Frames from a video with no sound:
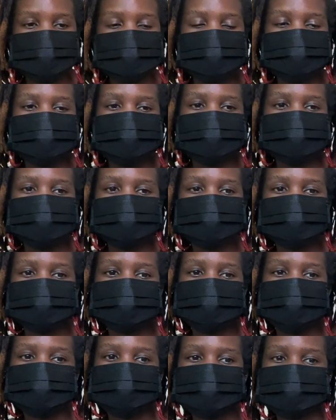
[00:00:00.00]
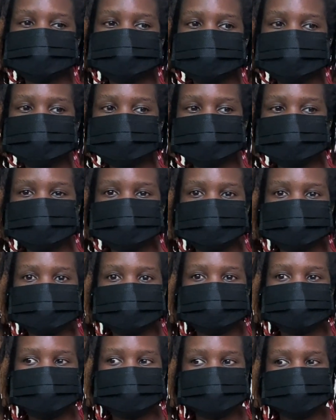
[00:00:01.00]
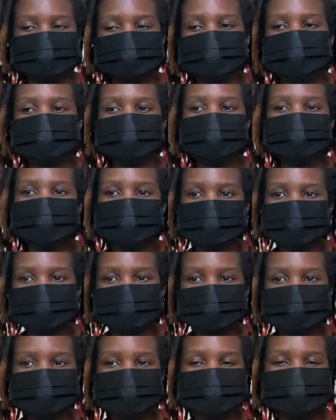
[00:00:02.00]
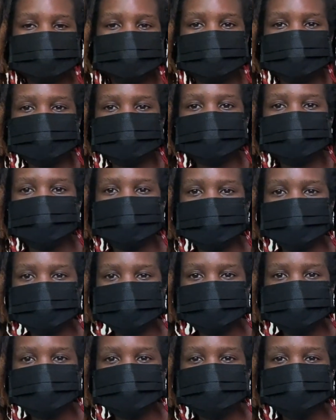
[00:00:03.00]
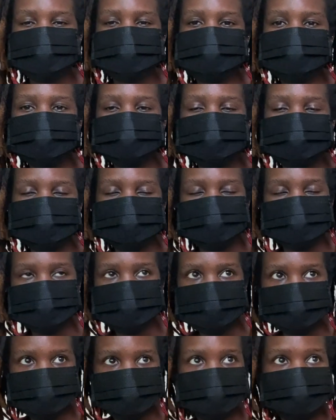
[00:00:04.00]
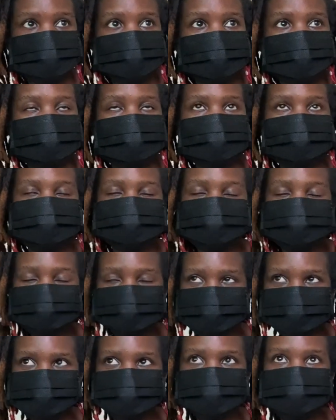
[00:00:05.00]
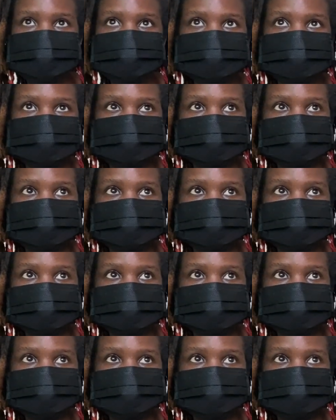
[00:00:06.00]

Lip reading: My dentist said that they would only kind of work for a year, and then